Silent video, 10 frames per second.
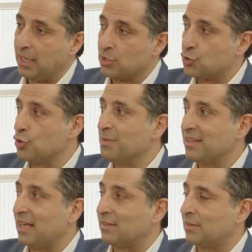assuming
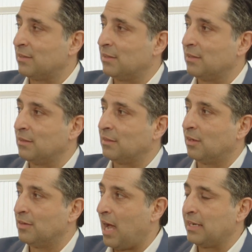that they're
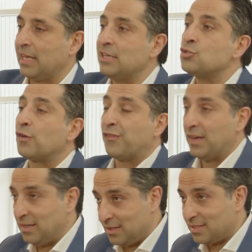not into
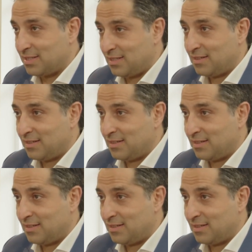fitness?